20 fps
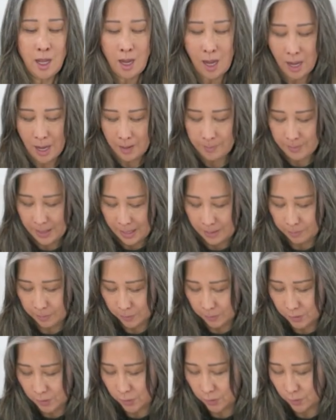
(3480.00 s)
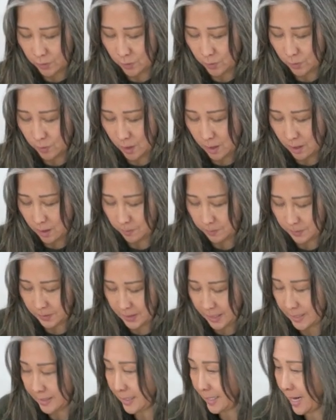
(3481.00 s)
I'm able to
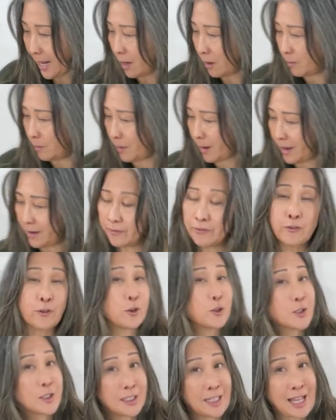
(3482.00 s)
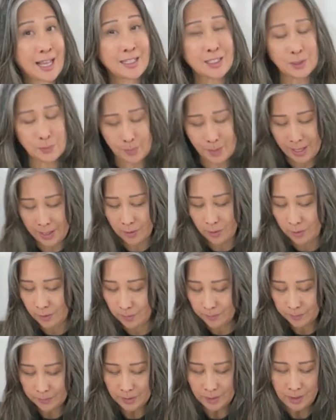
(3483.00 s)
send it out by first class mail,
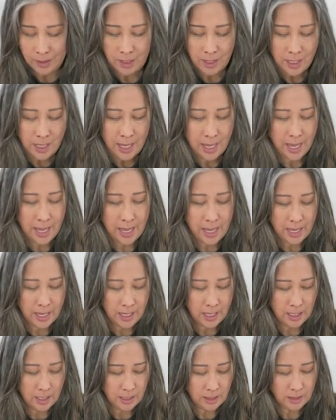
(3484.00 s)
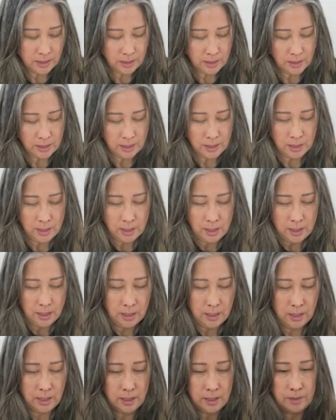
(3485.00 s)
and
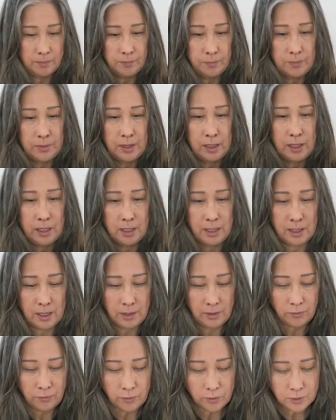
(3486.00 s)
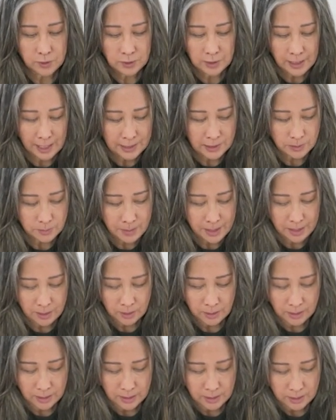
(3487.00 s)
first class mail
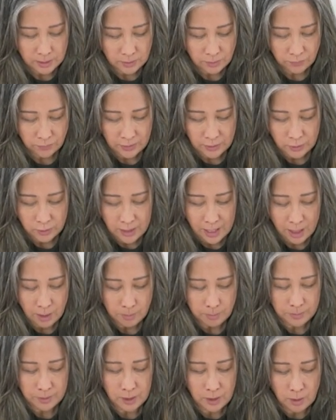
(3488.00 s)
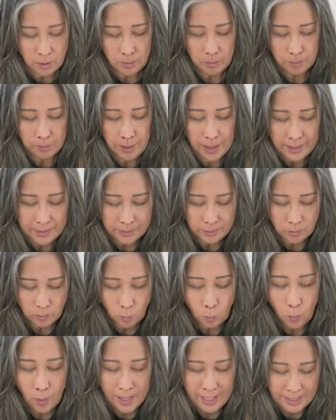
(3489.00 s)
is figured out, you know, by
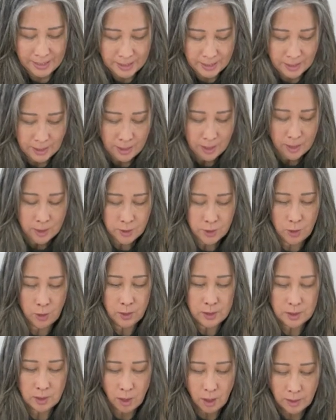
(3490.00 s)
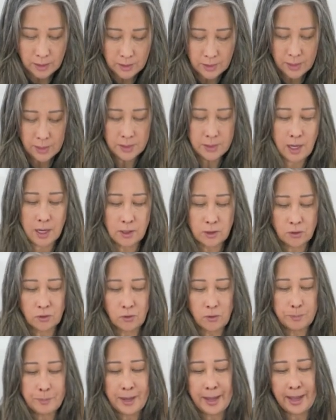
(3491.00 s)
weight. So as long as it's under a
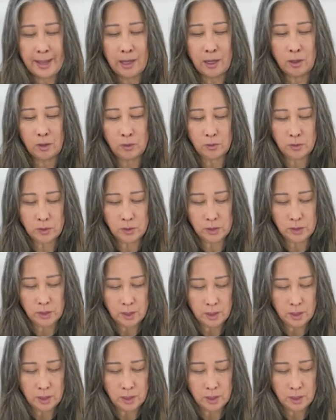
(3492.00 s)
pound,